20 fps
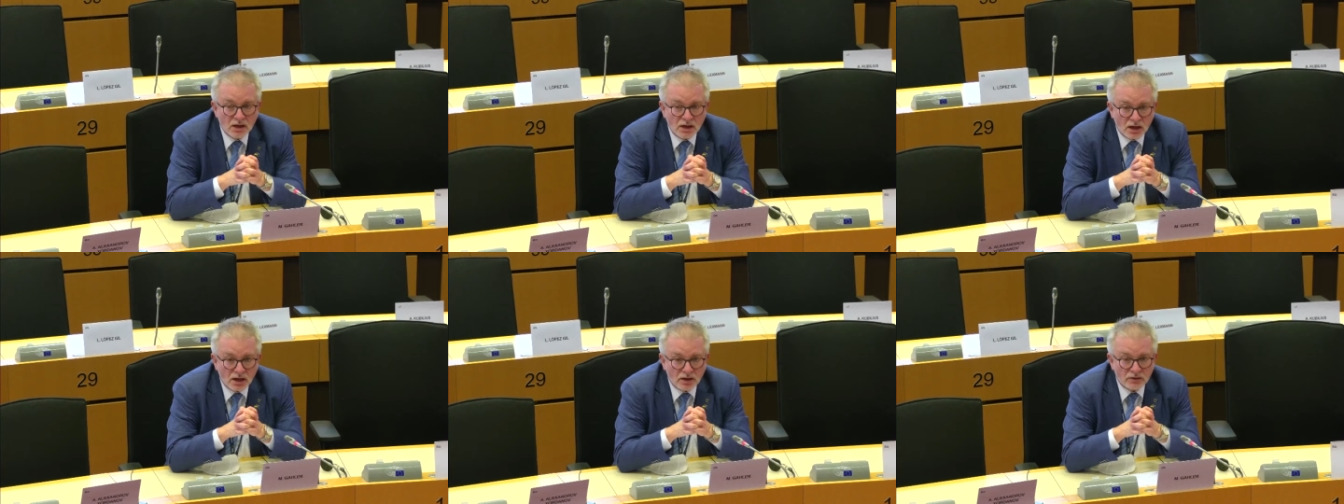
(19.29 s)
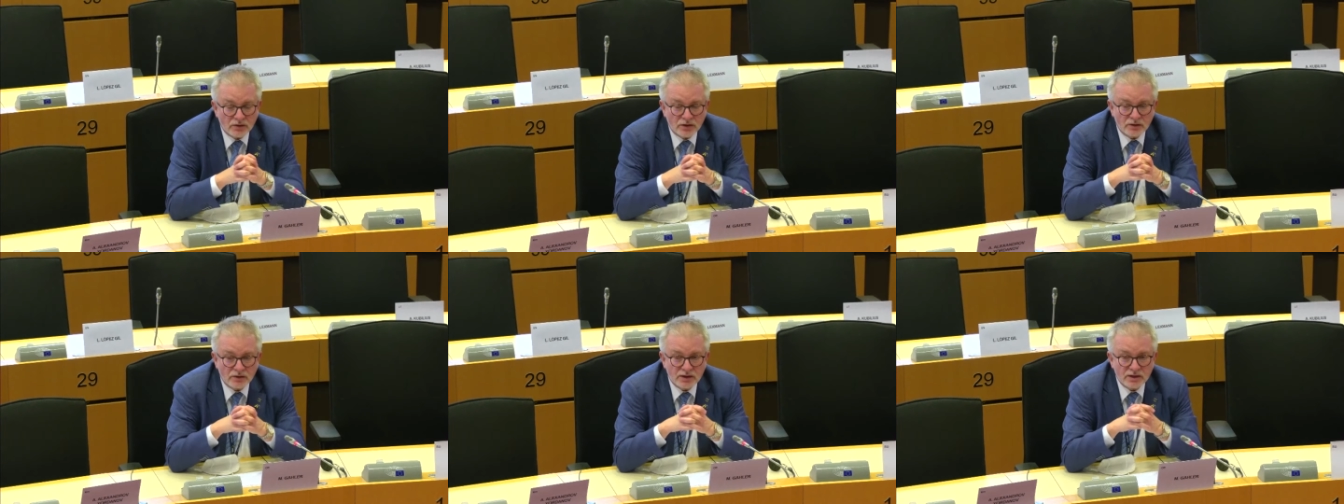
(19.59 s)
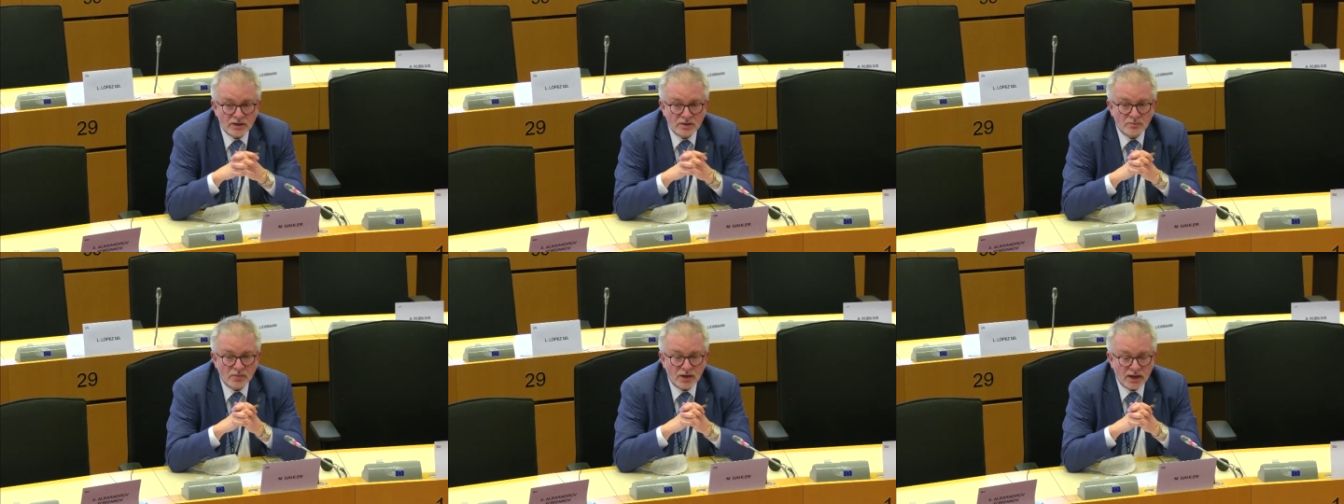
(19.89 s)
Are there
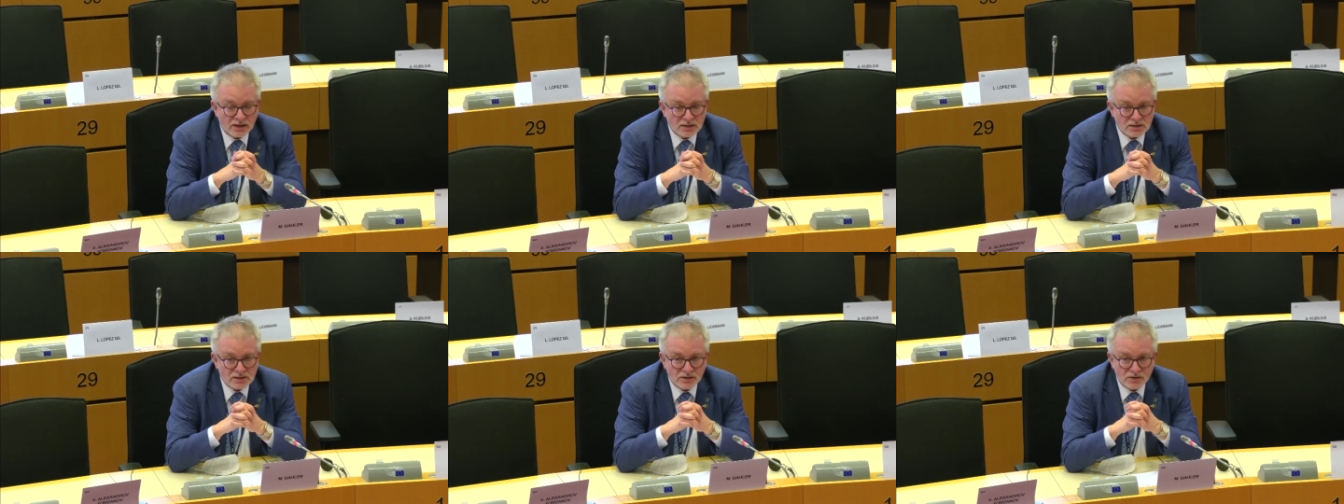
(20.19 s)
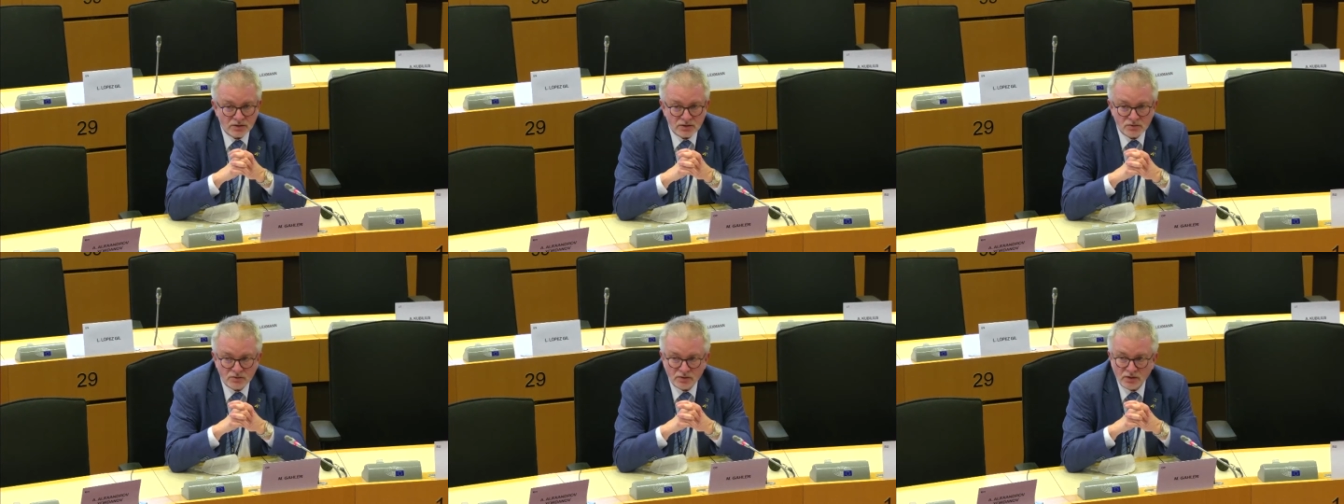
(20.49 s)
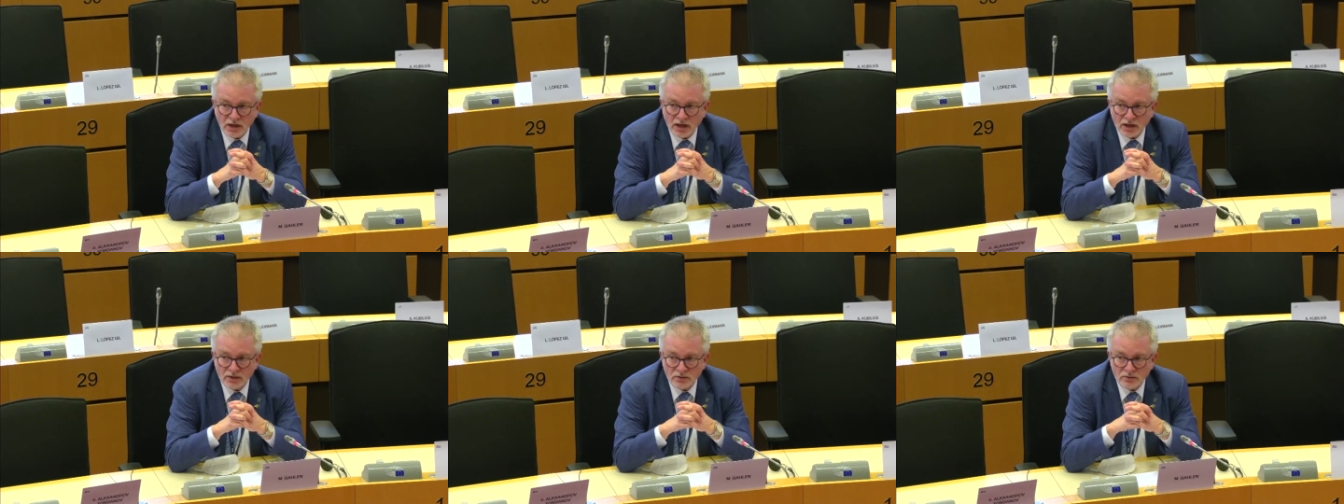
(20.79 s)
any plans in this
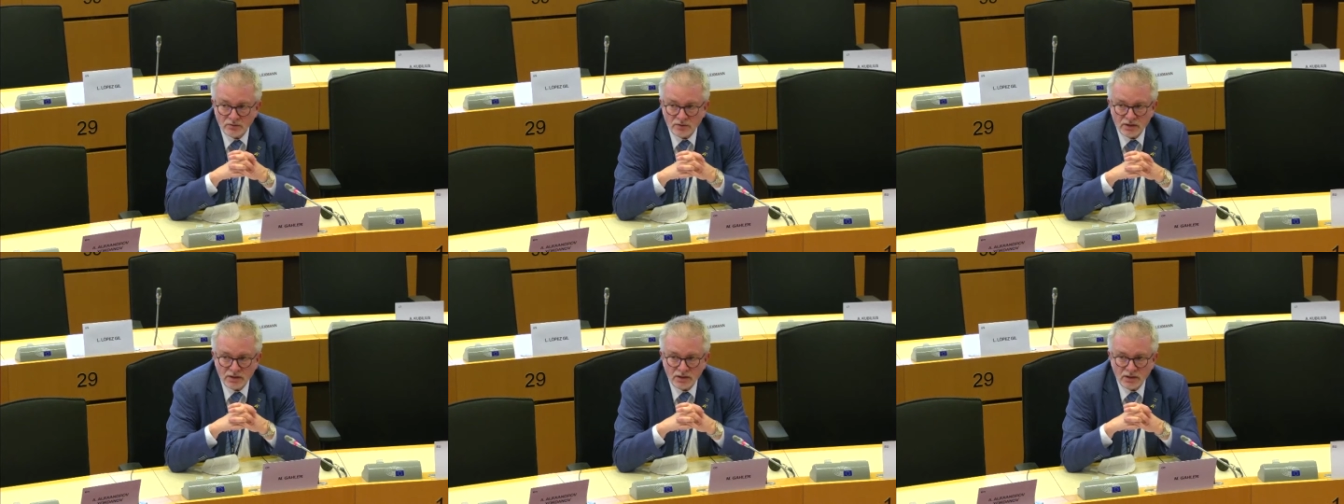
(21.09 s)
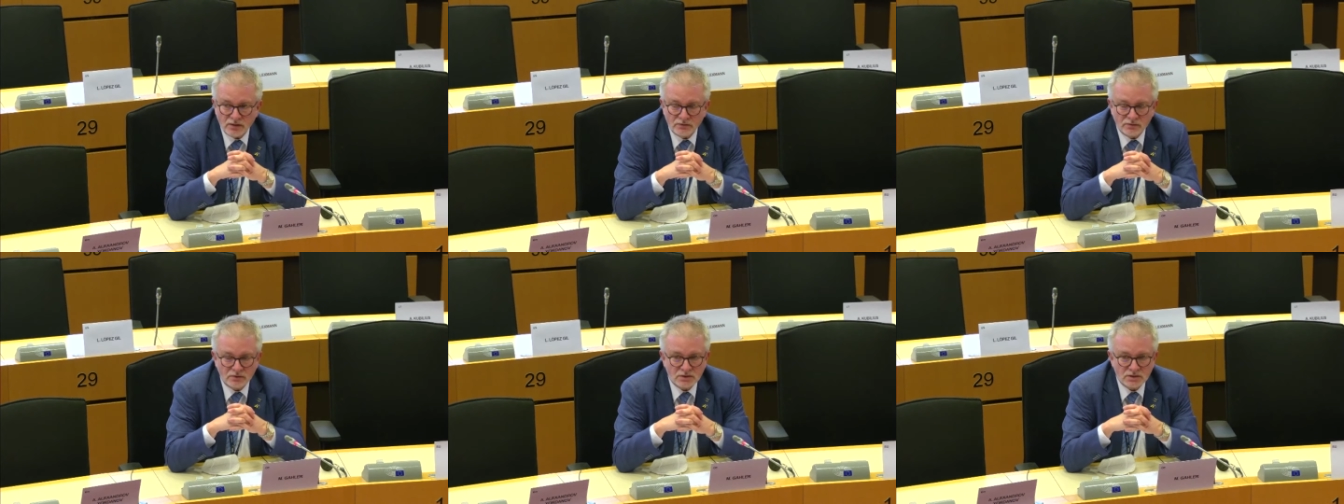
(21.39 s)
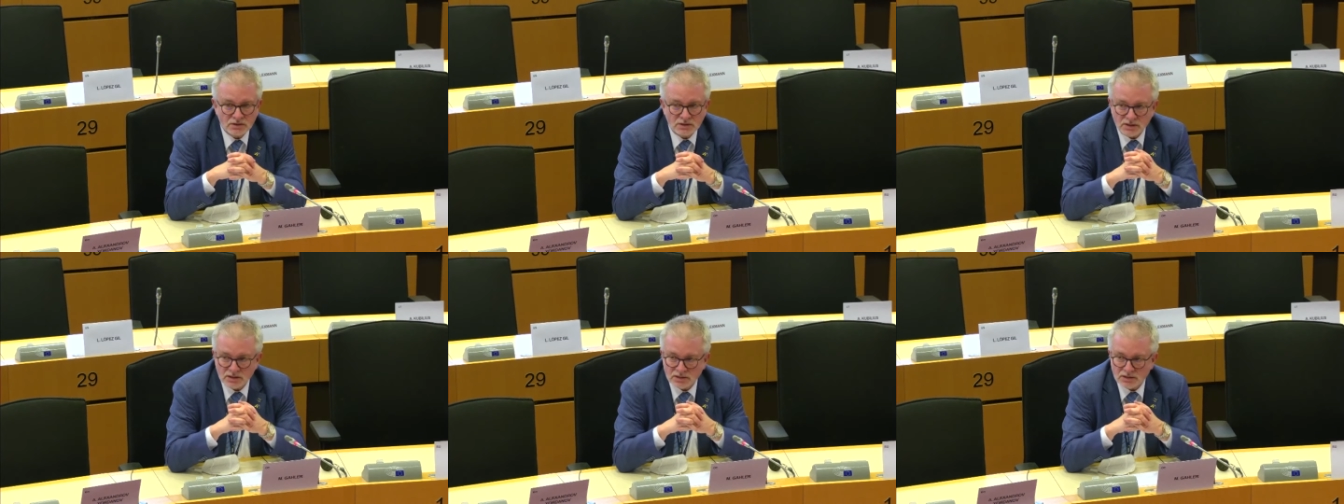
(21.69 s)
regard already? Have you
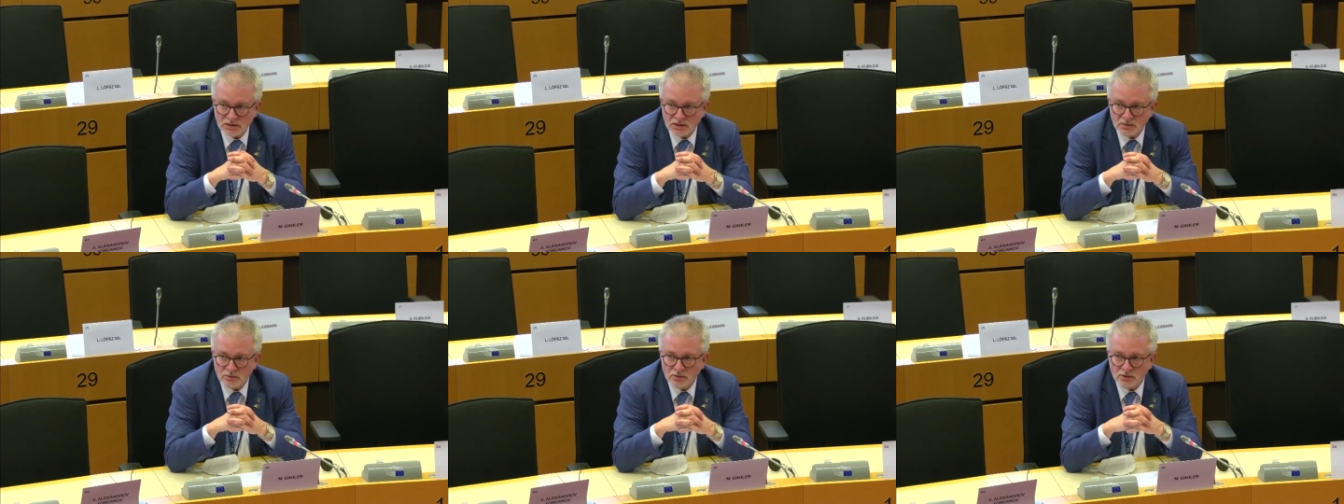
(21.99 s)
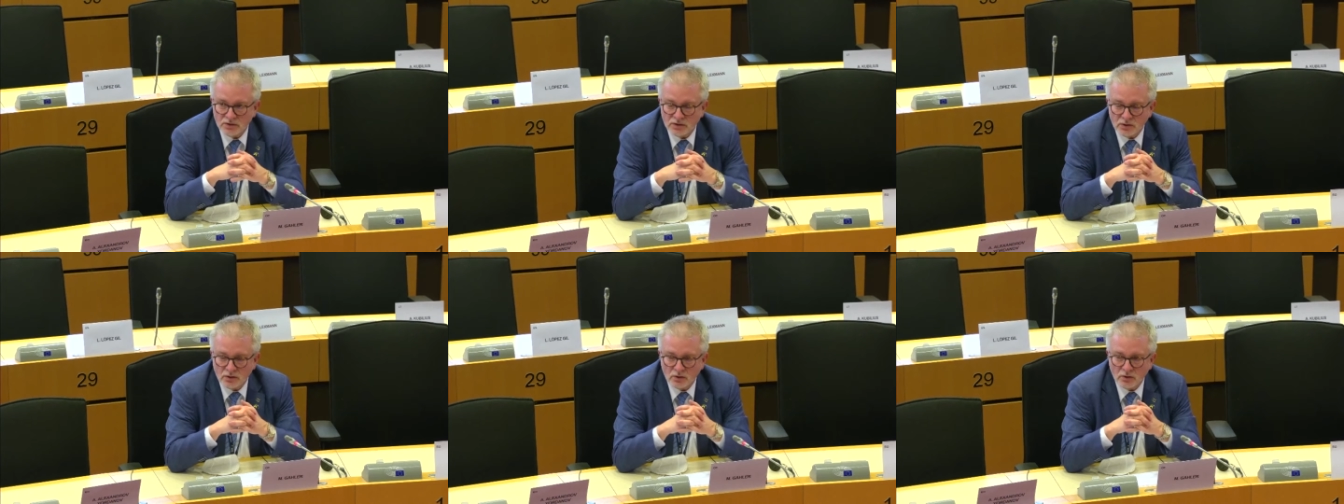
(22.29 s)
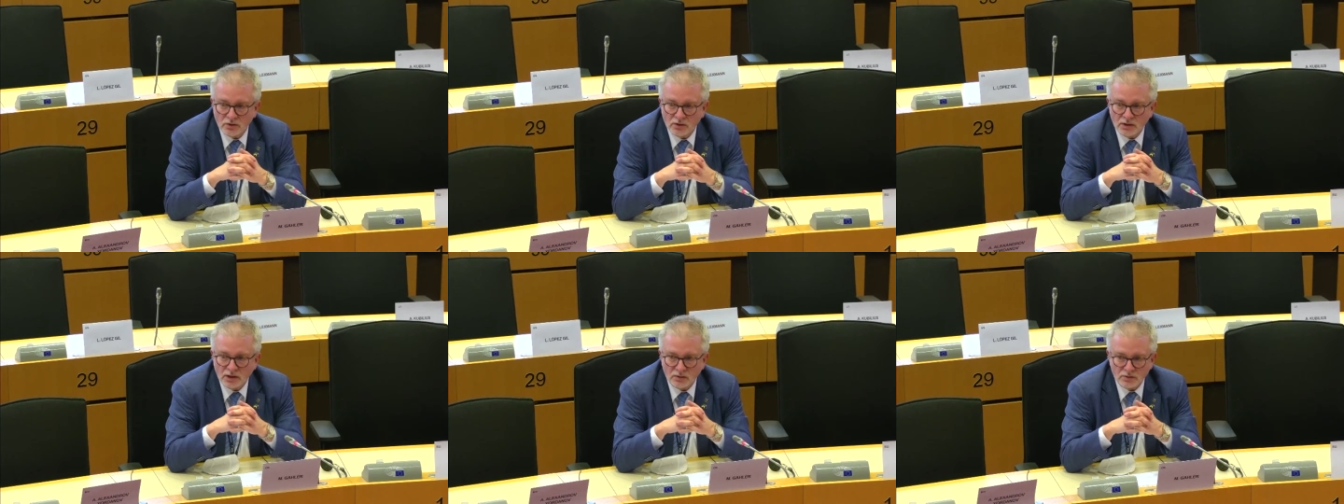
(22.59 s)
discussed it with your
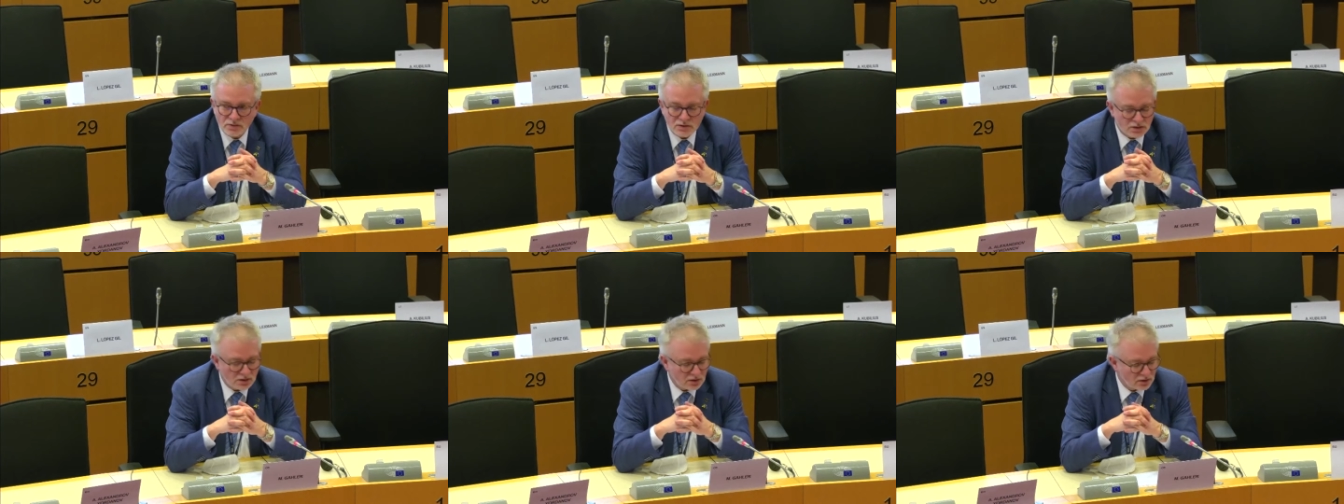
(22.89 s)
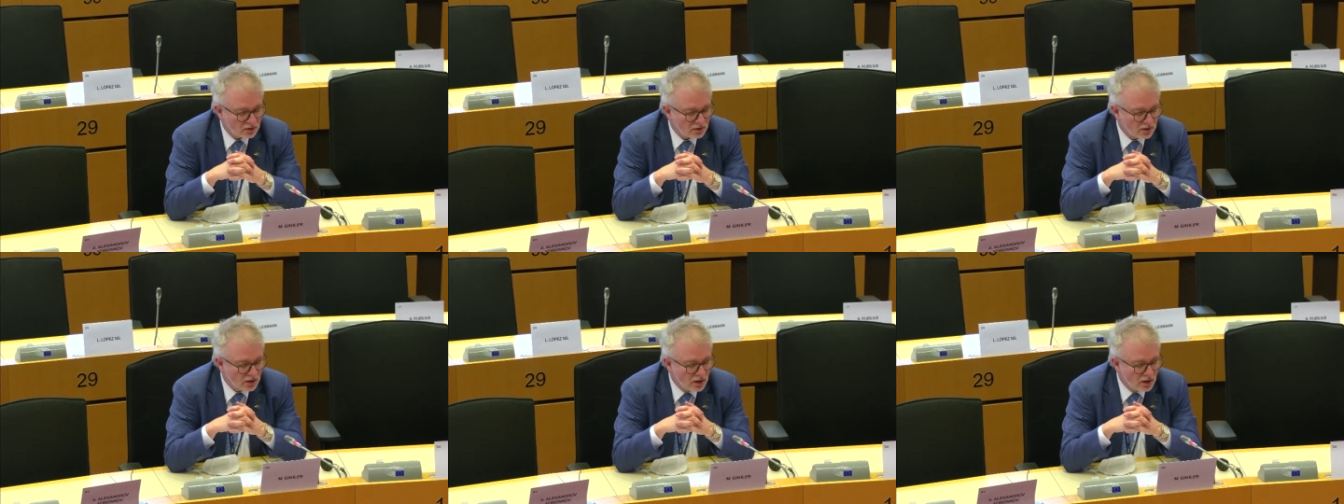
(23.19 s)
council